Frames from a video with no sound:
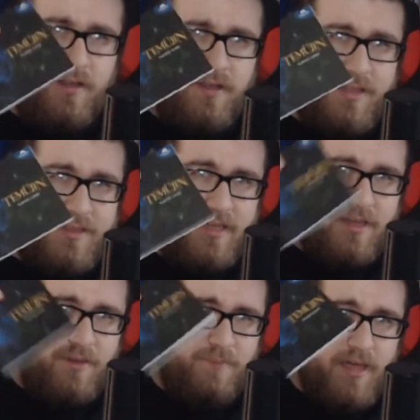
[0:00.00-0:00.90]
Got
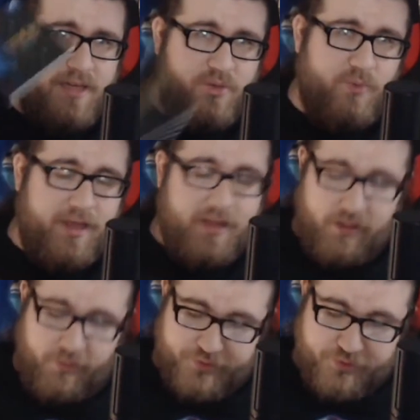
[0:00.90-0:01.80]
the
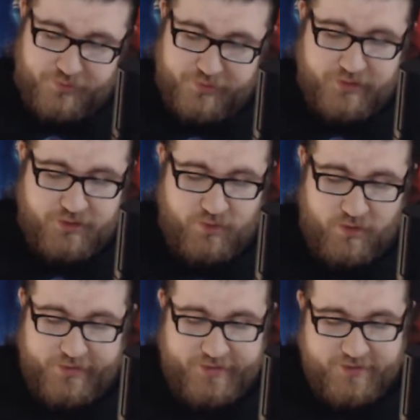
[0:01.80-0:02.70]
manual, which will teach you all
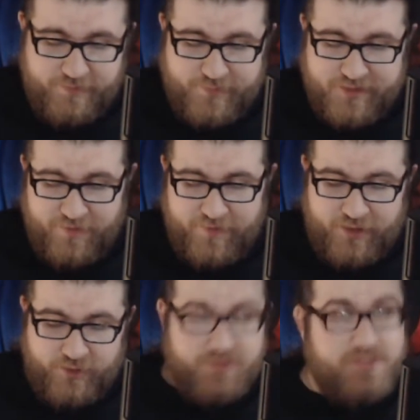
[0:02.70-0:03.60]
kinds of stuff and how
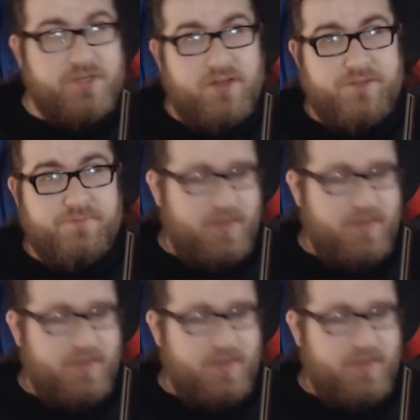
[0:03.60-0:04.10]
to install it.